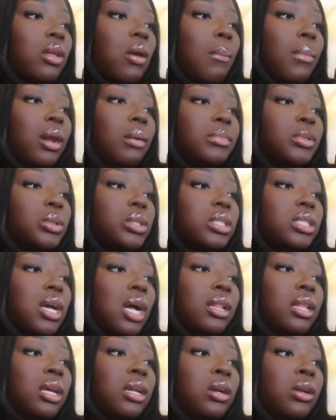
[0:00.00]
But I'm gonna talk to
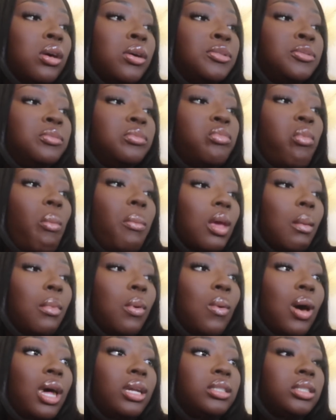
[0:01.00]
y'all later though. I'm
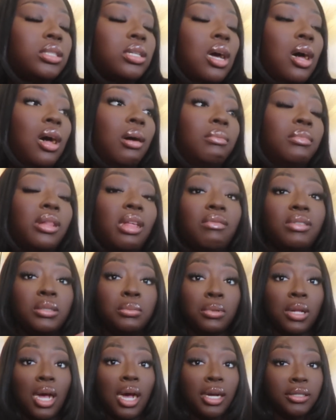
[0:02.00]
gonna watch um, Love is
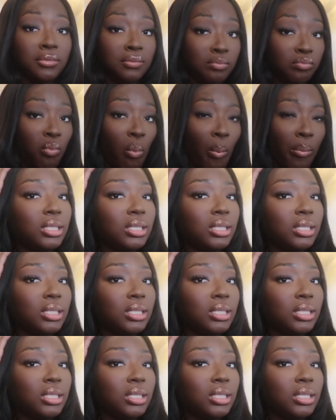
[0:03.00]
Blind.